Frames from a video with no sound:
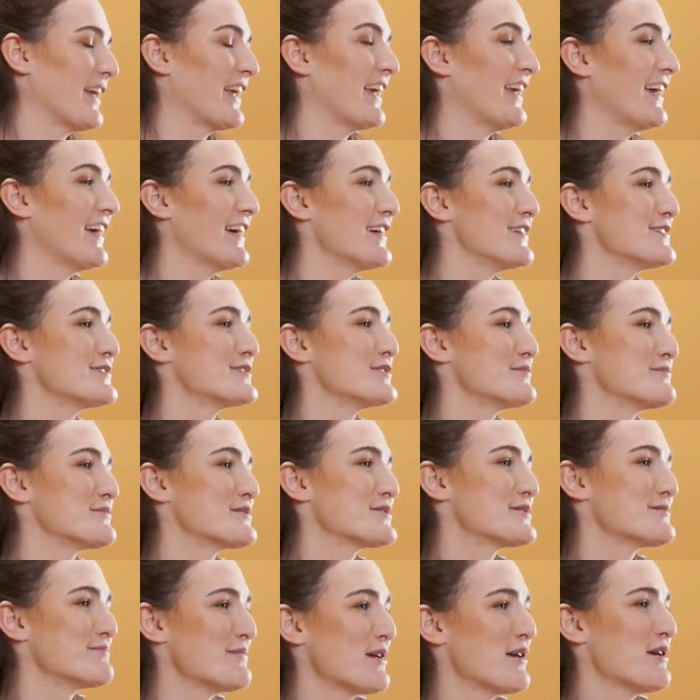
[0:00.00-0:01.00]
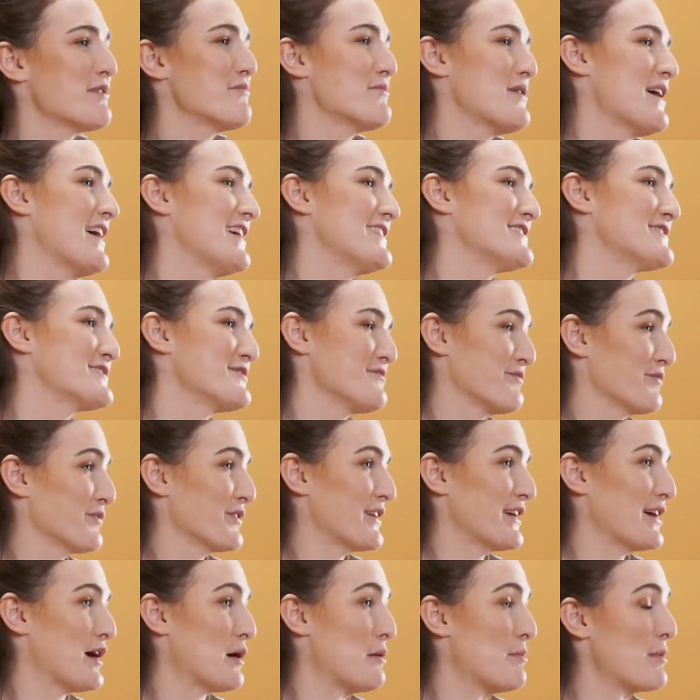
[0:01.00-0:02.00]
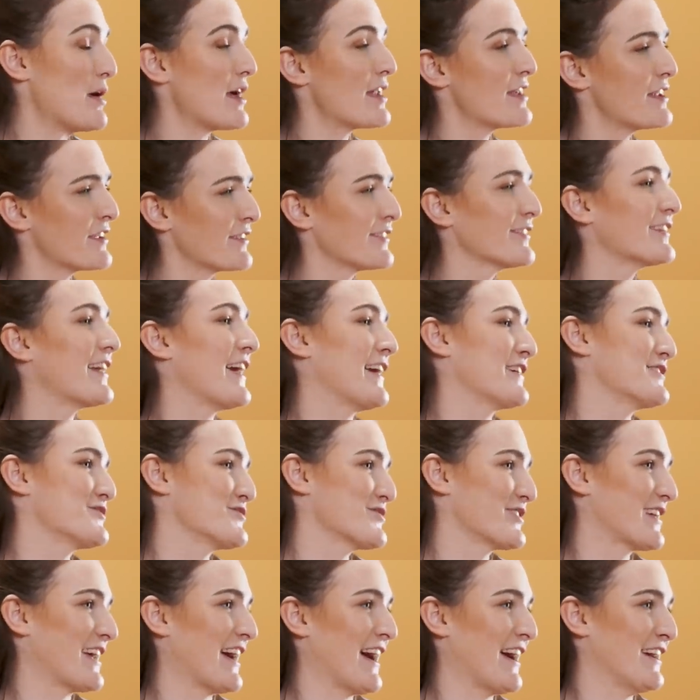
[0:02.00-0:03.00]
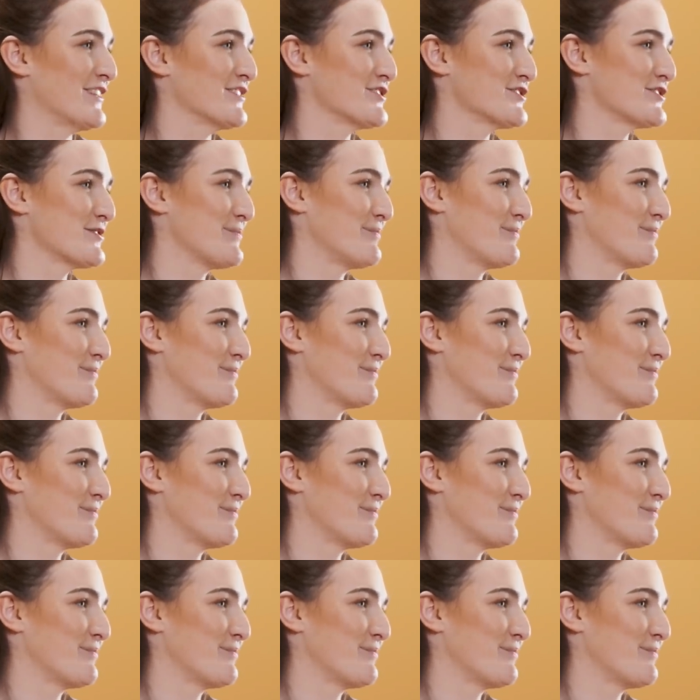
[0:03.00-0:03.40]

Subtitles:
Here are some smart ways to free up a little extra cash.